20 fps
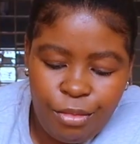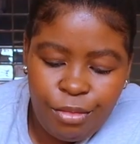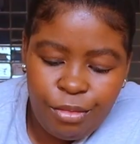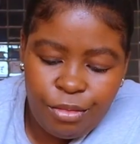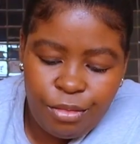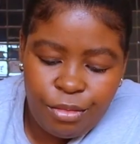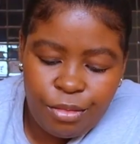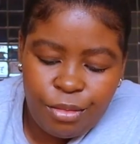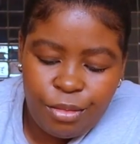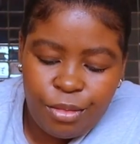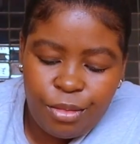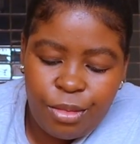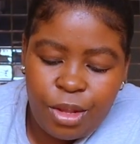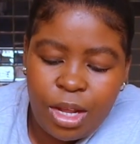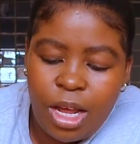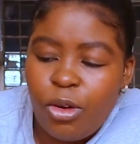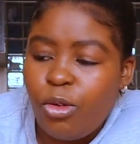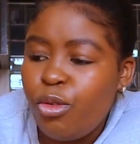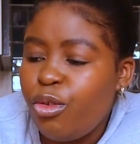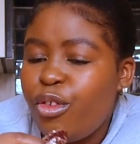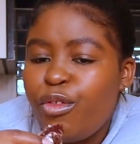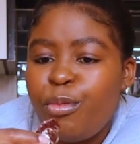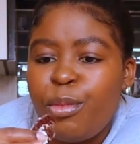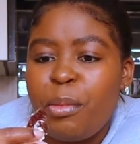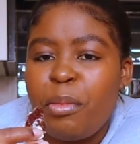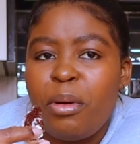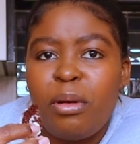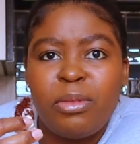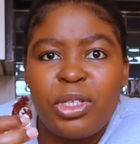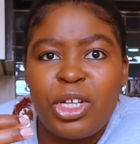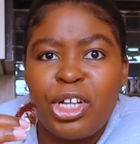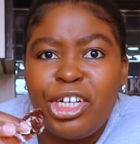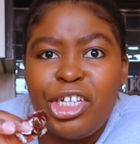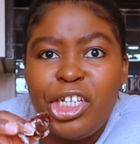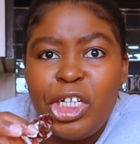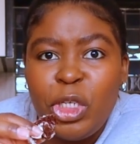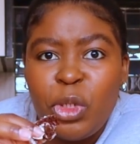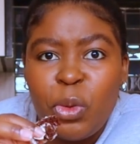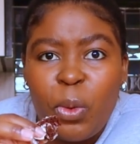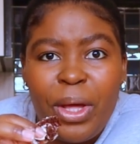I don't know if my mom's gonna
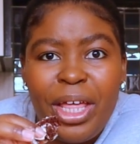enjoy